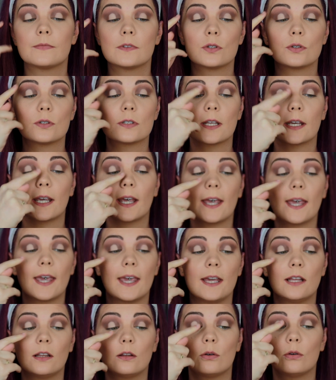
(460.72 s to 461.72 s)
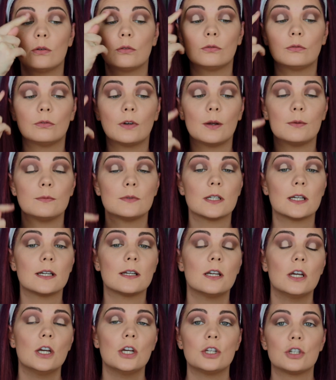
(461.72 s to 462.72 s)
So it's like a halo round
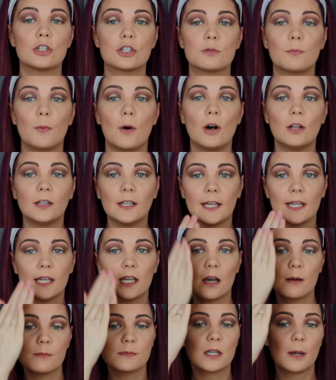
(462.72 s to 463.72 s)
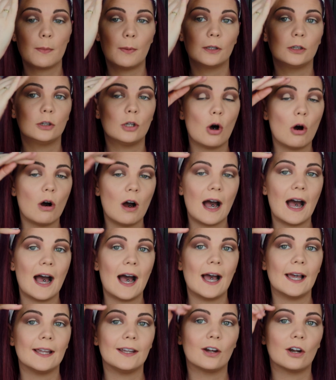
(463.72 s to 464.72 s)
it. Your spotlight comes up a lot
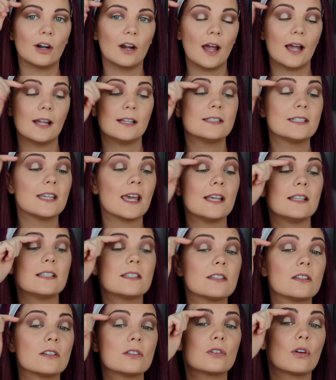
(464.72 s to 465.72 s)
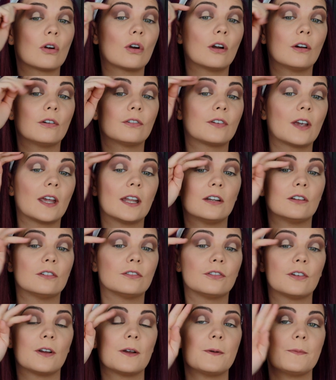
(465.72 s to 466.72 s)
higher and tends to sort of kind
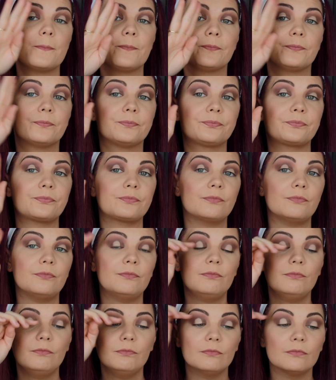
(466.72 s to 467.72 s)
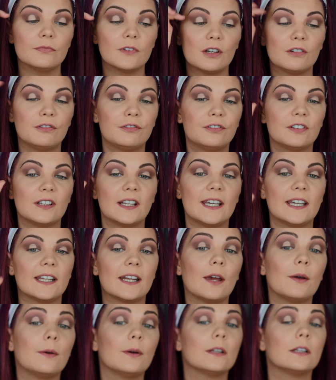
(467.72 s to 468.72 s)
of flare
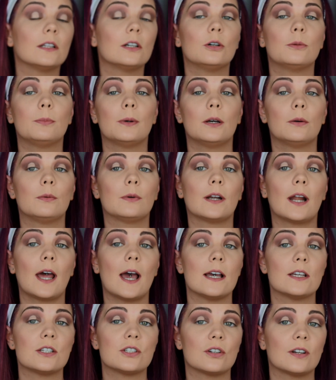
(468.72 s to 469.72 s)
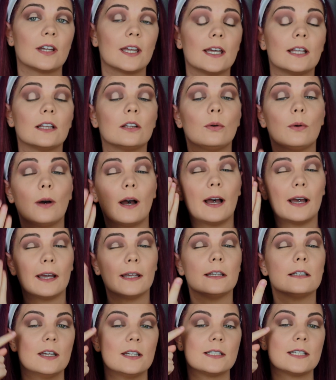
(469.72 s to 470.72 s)
out a little bit, whereas your halo
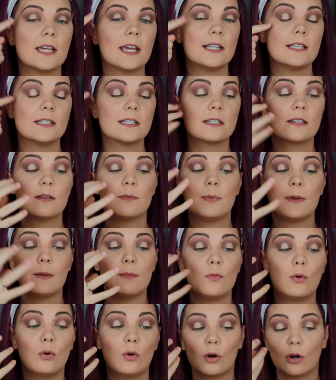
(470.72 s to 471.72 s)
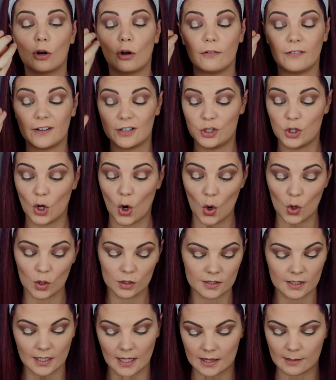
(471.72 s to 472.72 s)
eye tends to be more of a
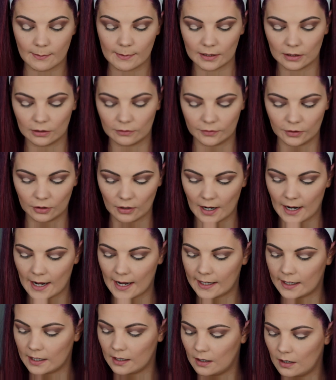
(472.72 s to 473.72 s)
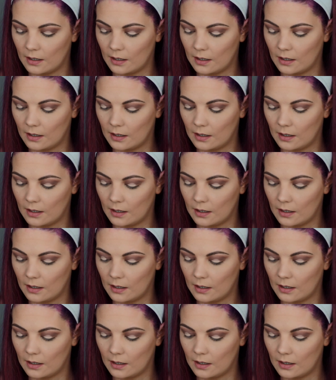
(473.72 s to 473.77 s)
dot in the middle of your eye.